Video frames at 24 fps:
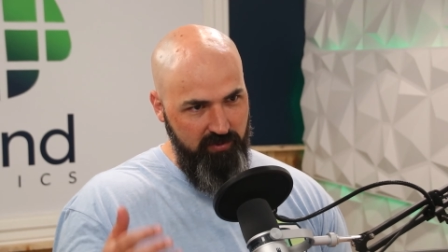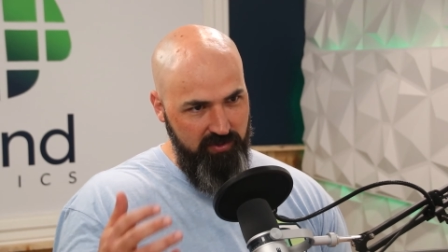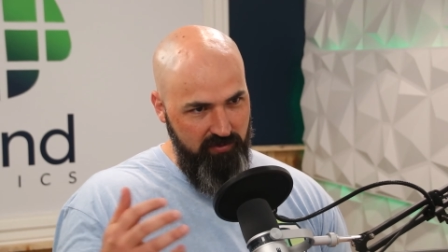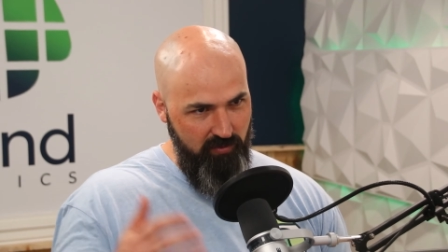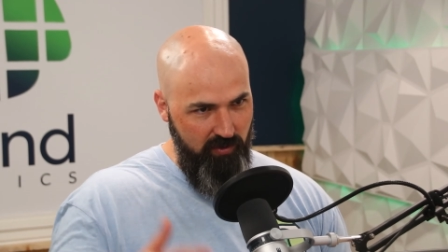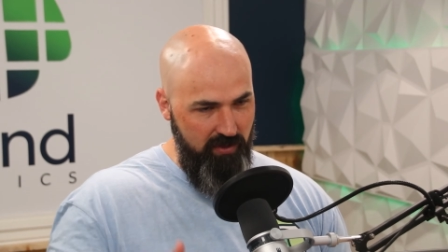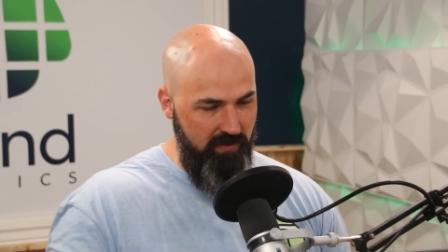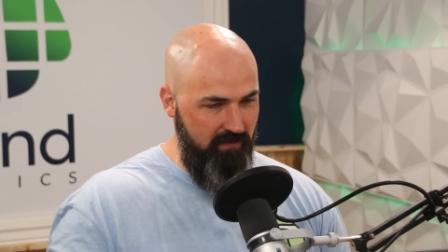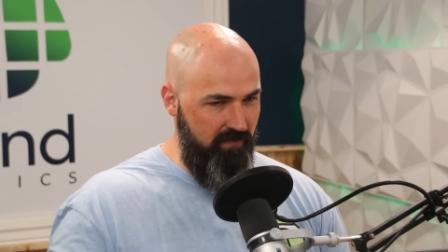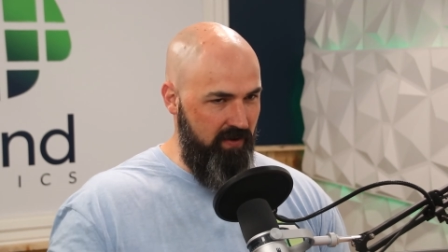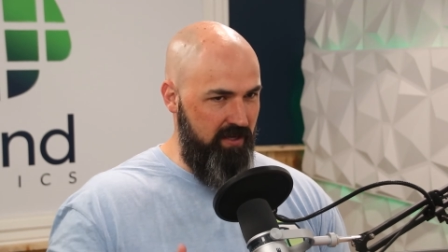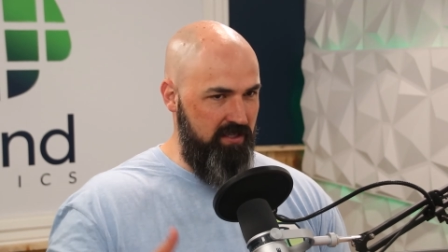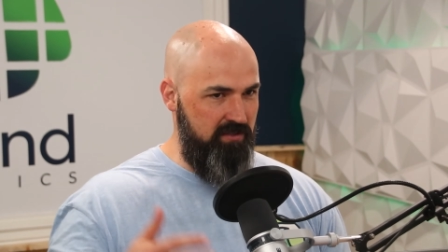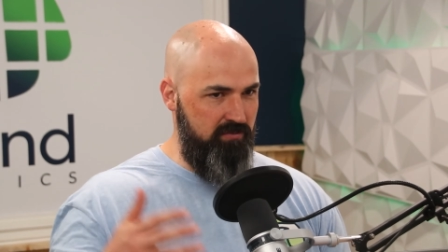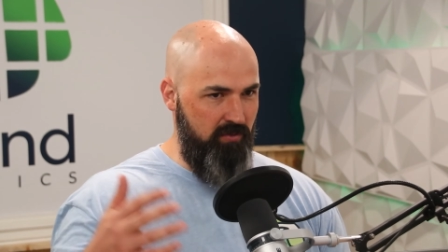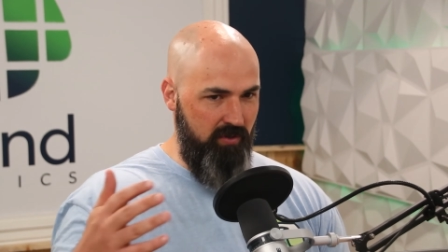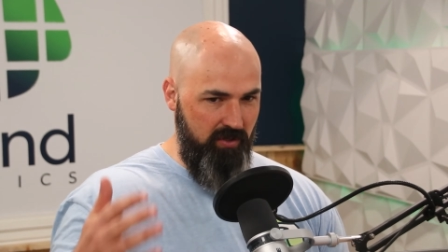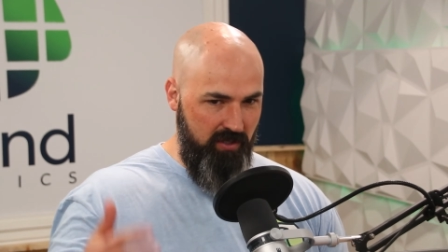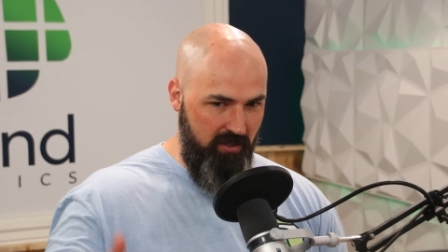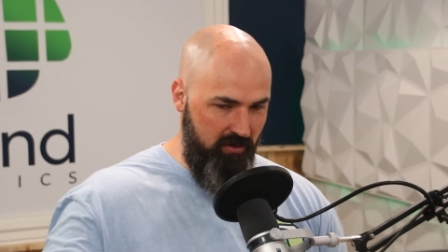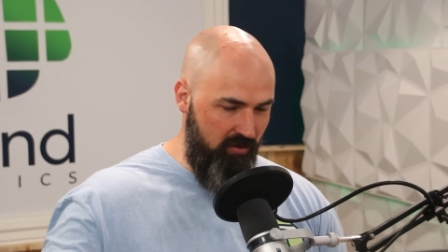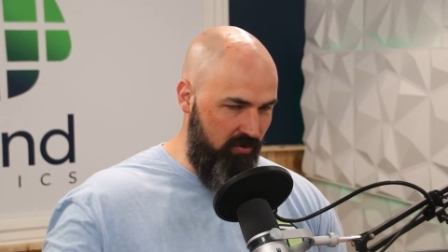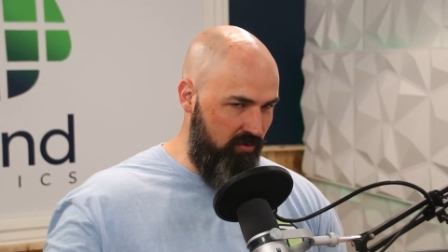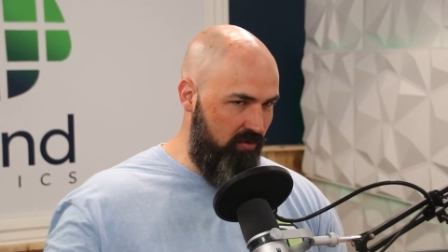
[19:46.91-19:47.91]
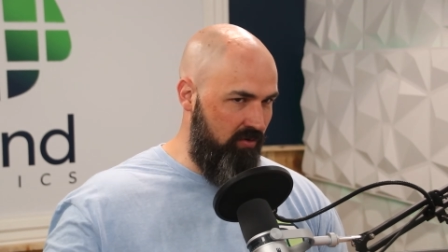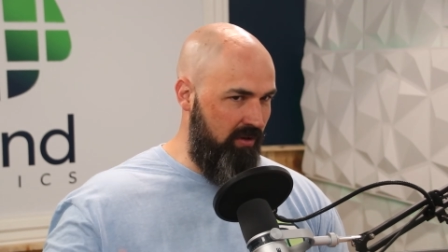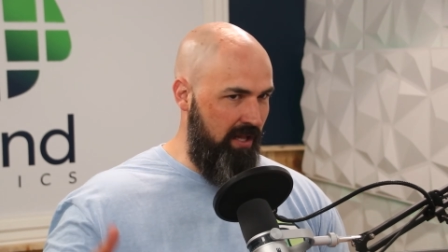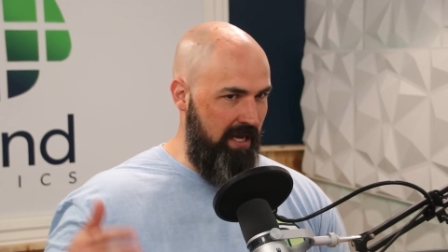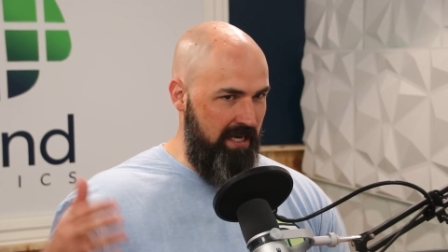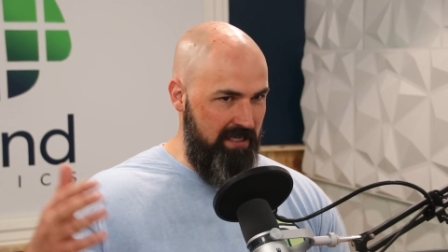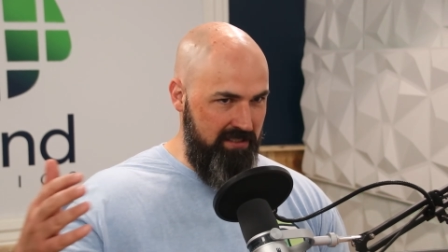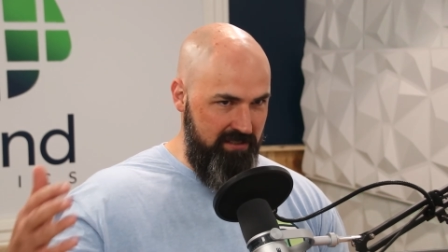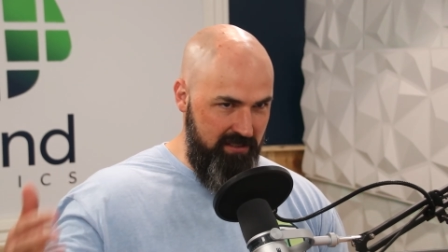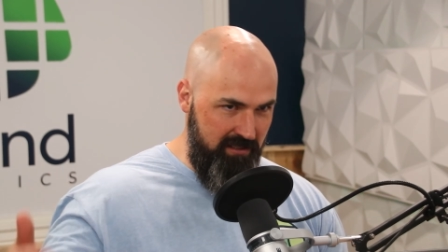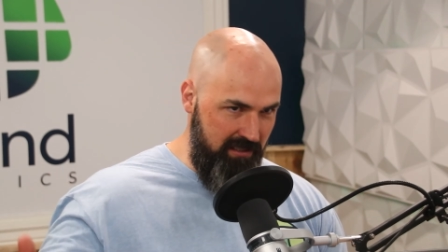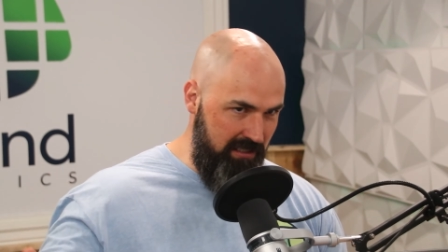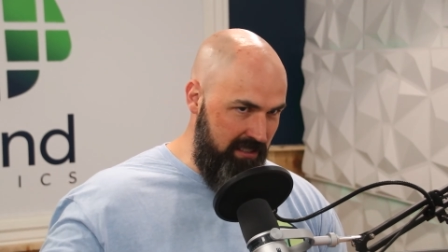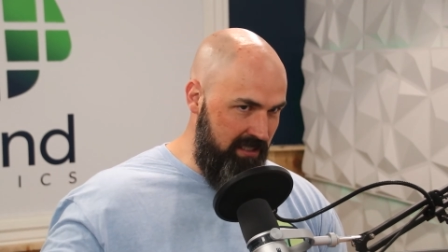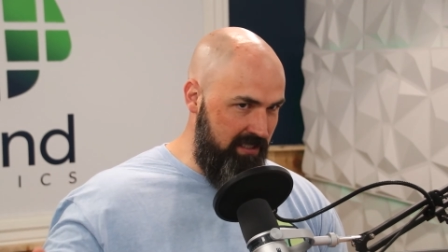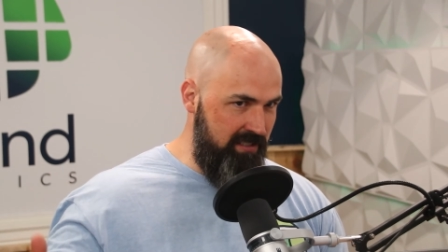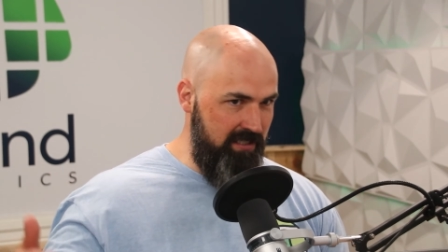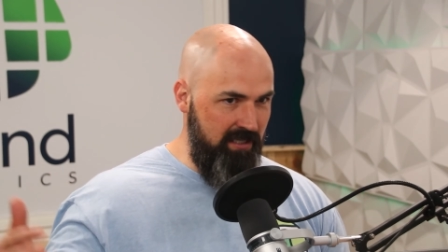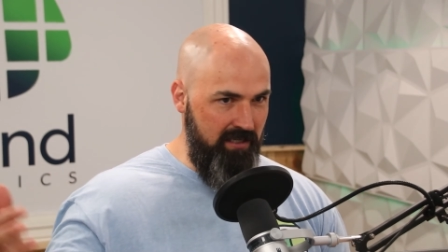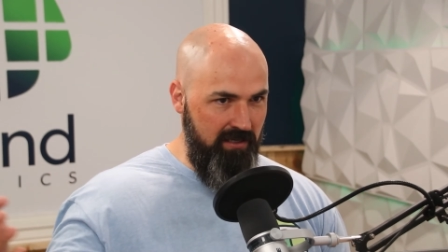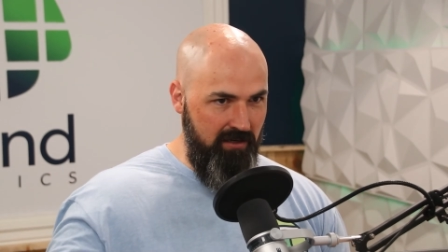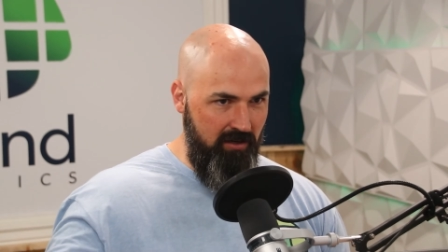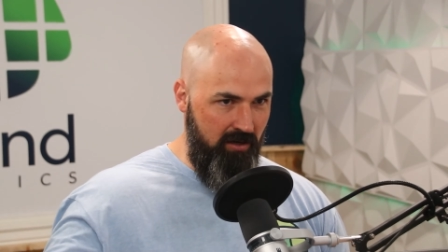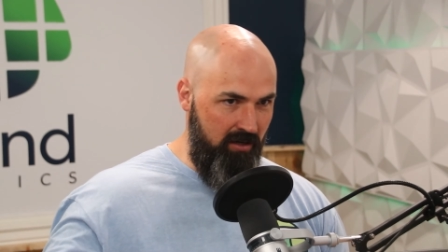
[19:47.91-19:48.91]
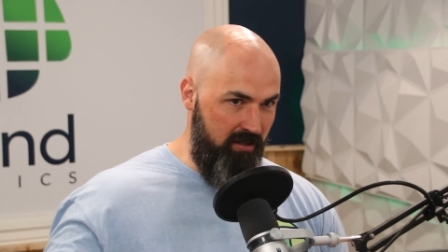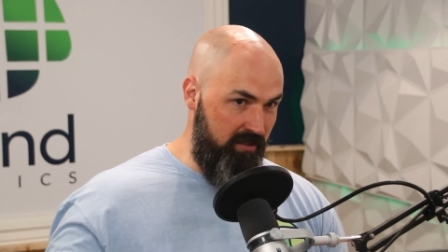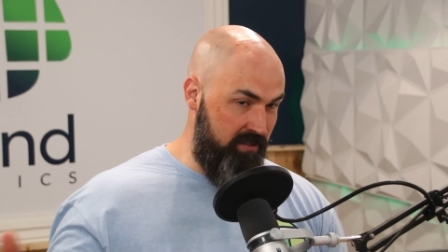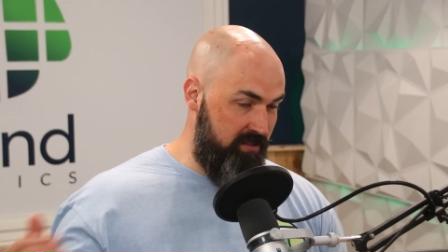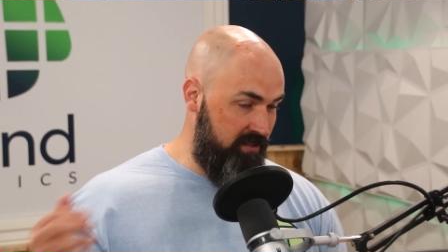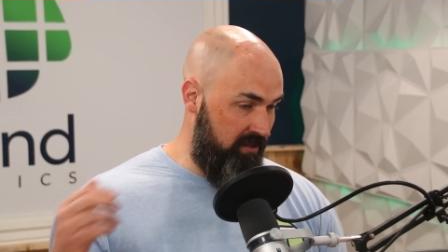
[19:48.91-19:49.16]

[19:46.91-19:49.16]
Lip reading: between Facebook and Google Ads and LinkedIn and all